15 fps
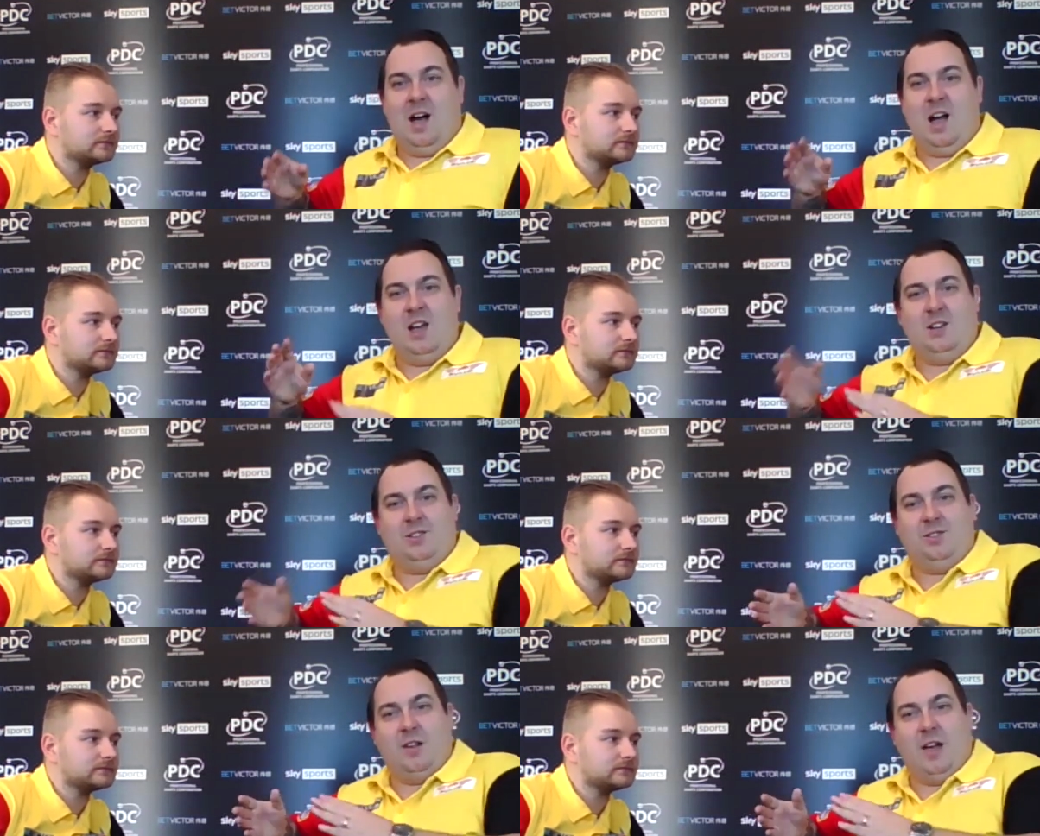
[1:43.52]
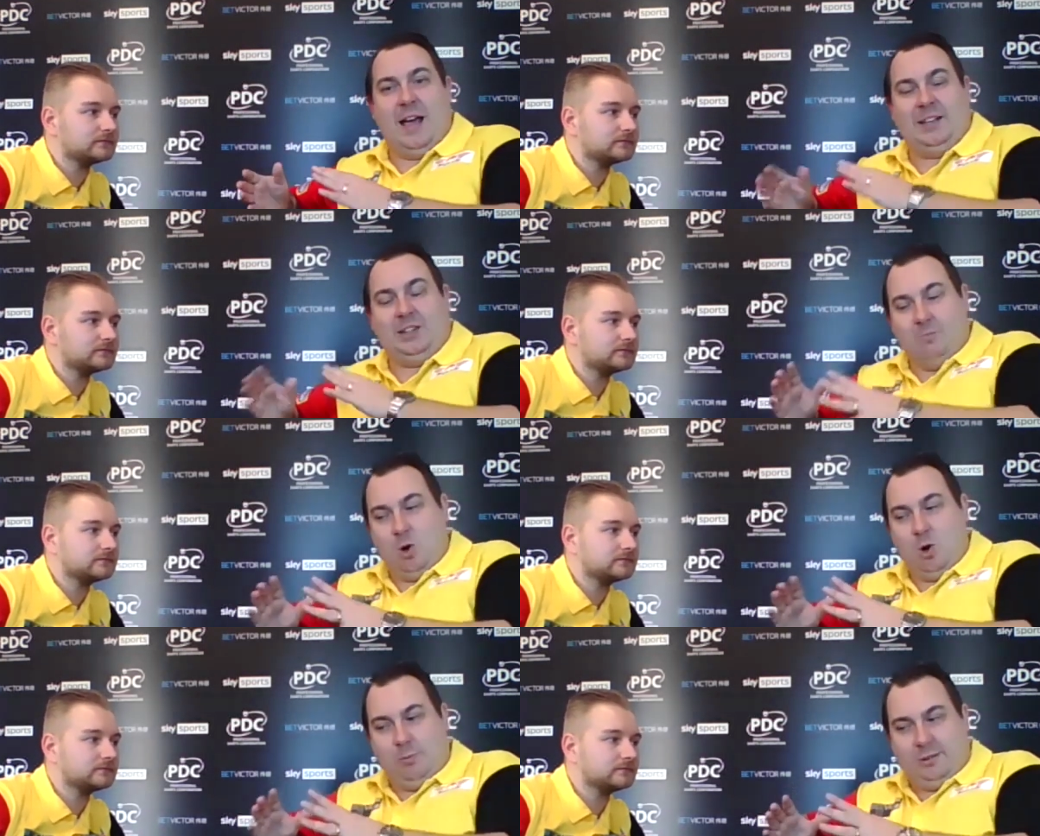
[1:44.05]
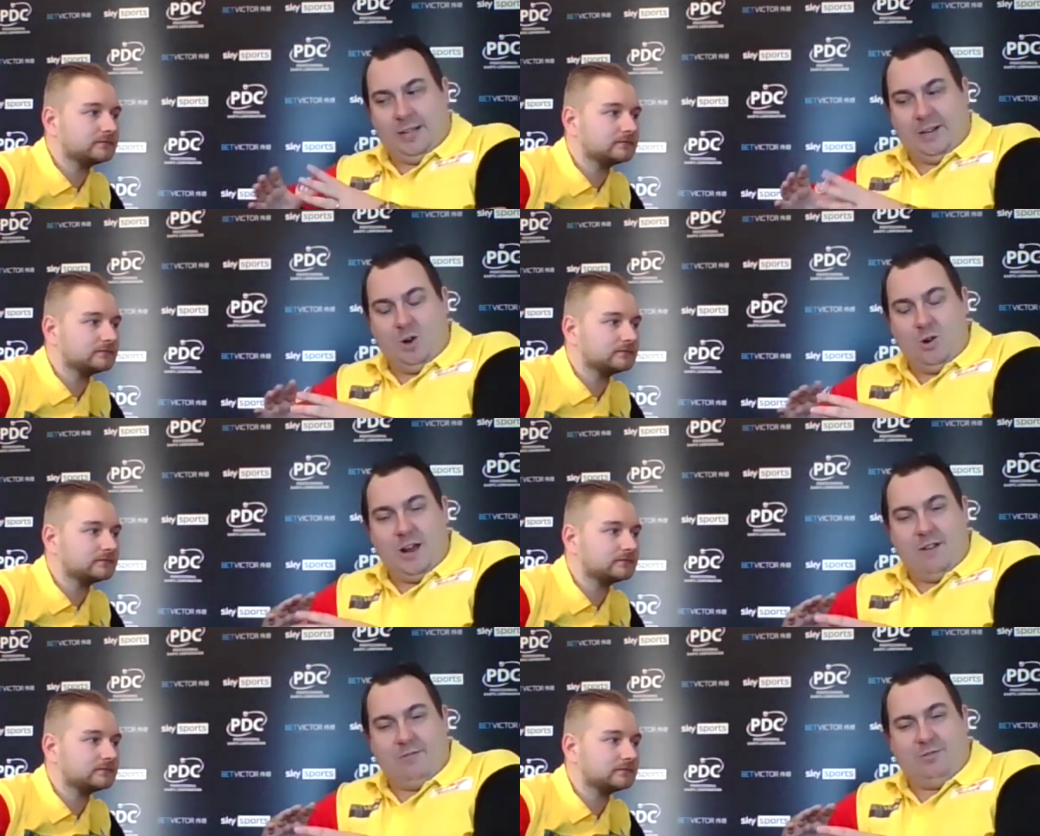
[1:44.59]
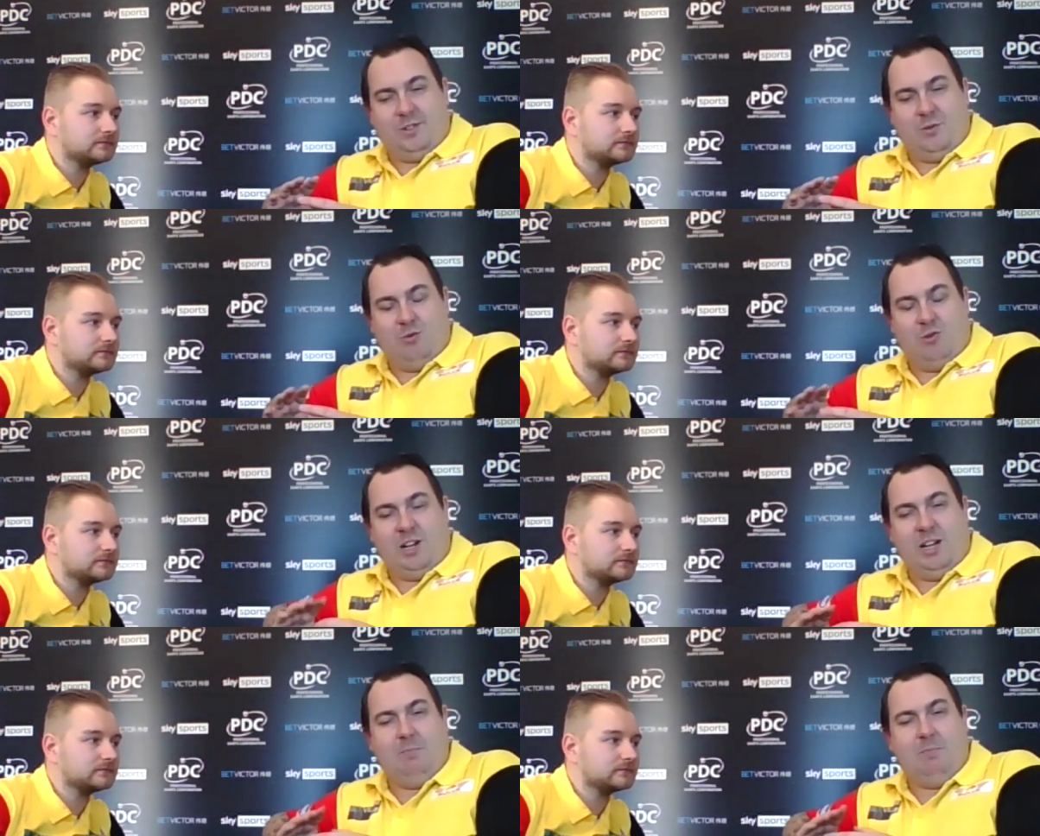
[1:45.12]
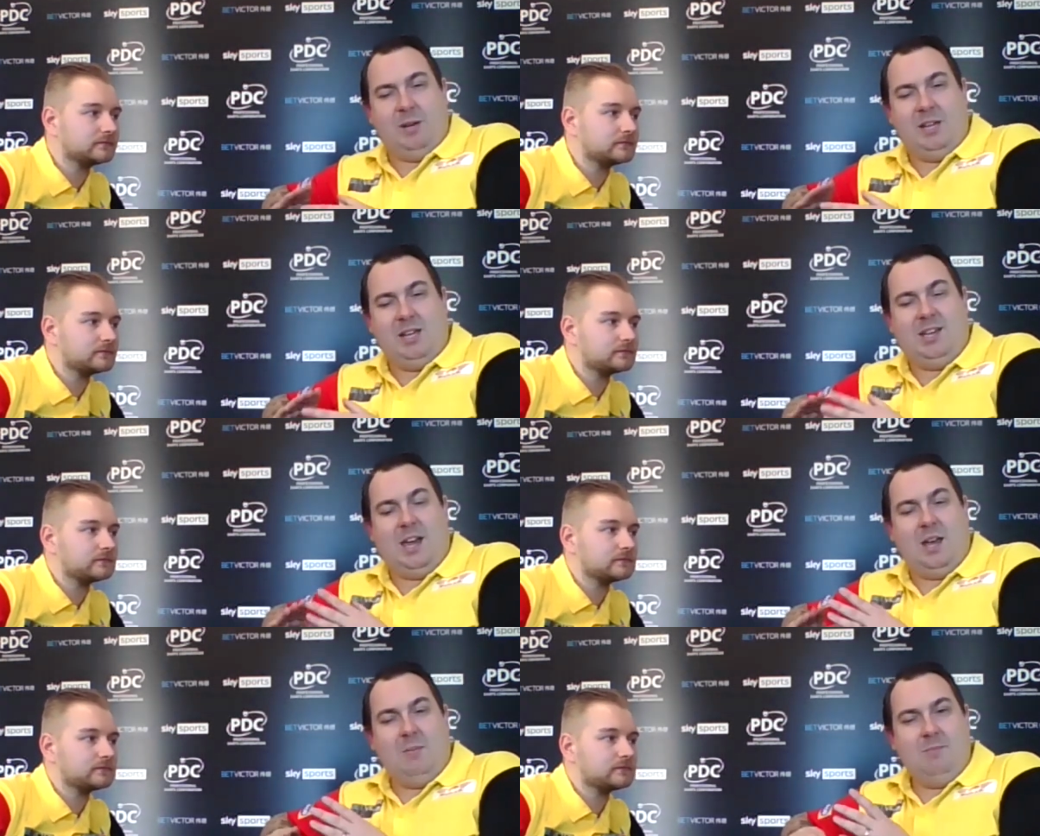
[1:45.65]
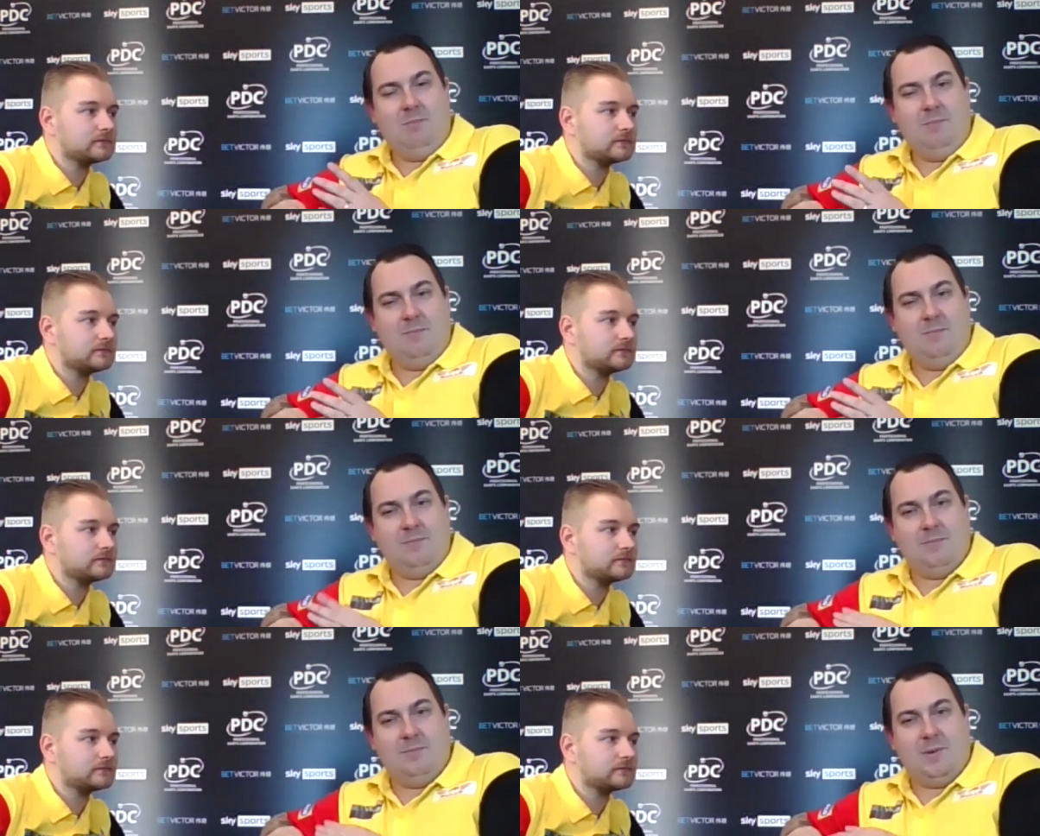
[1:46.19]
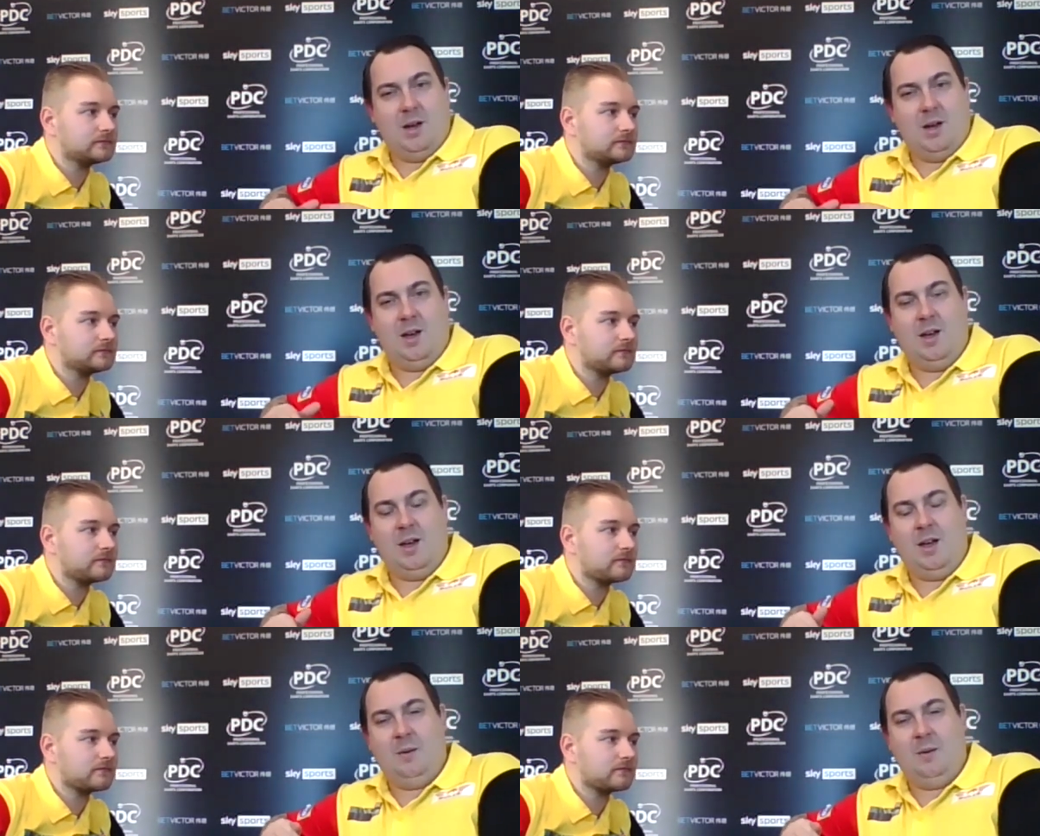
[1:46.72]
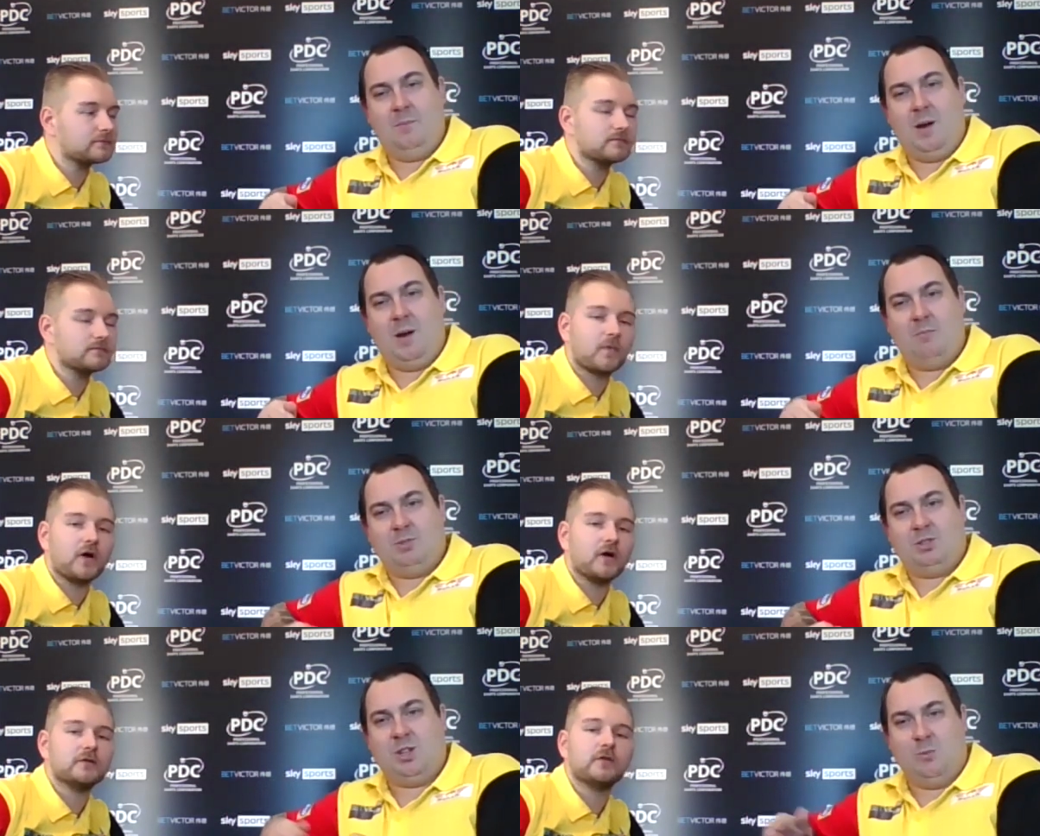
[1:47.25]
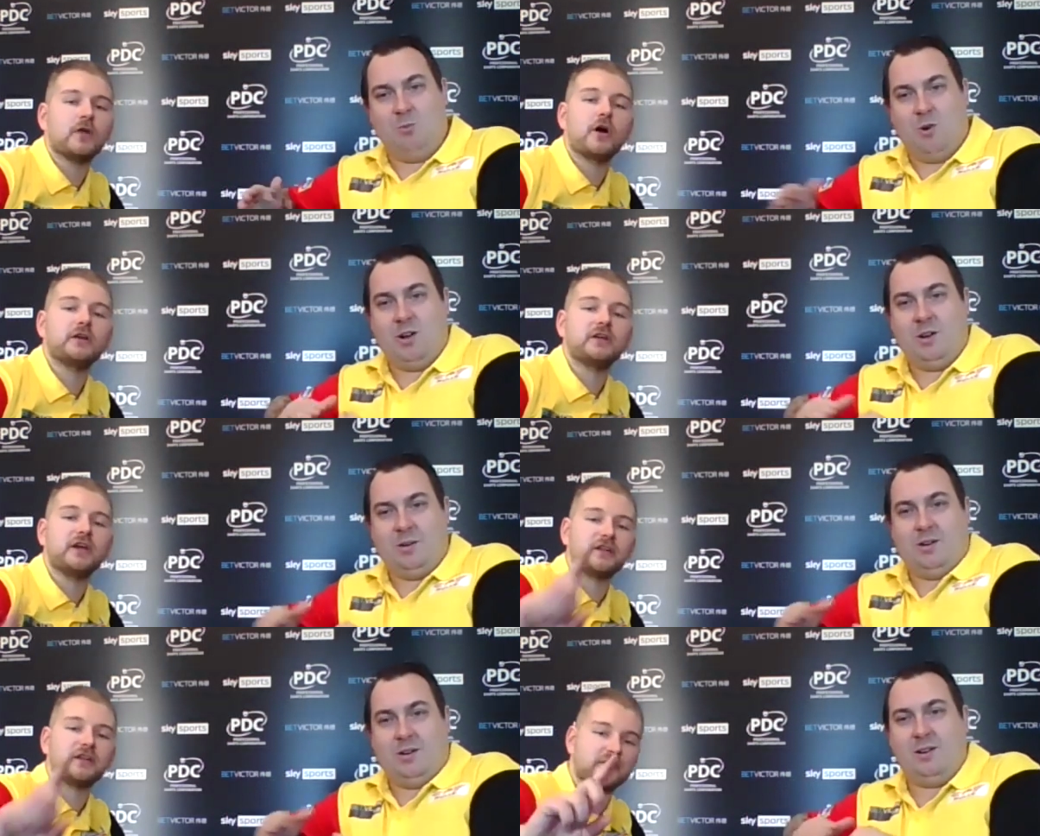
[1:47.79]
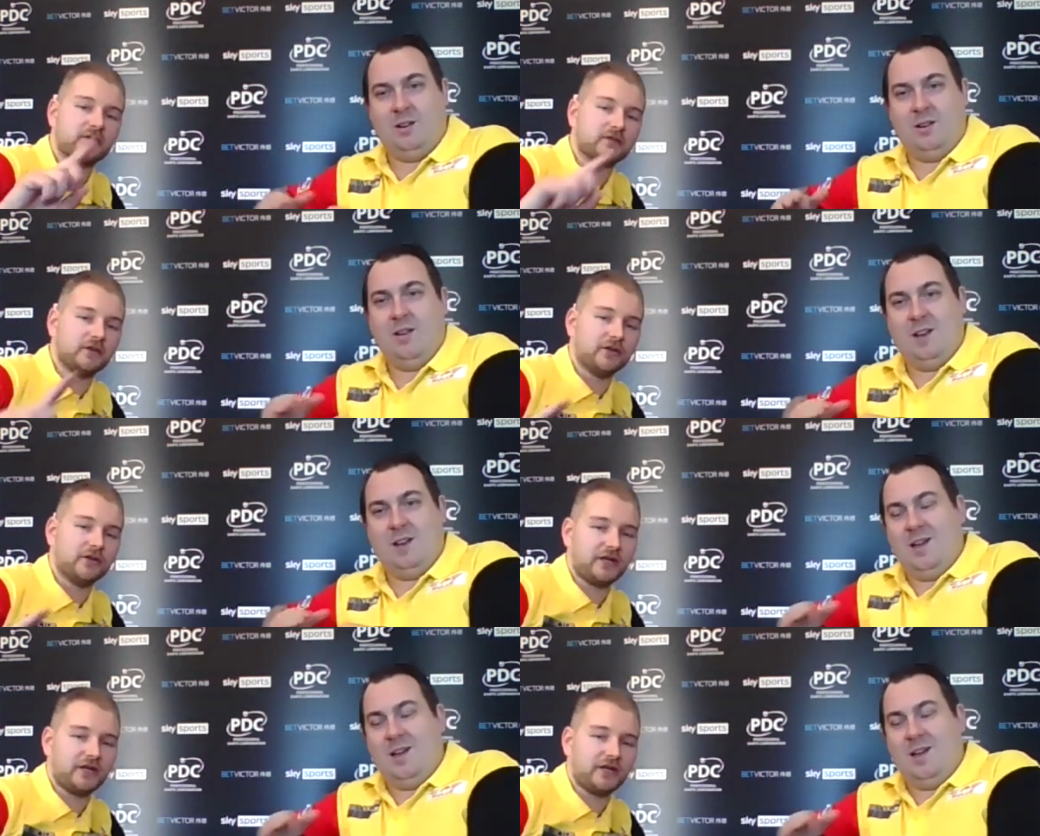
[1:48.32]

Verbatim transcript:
Speaker 1: I at the moment I don't have the really big game. Um, I'm not, somewhere not yet, not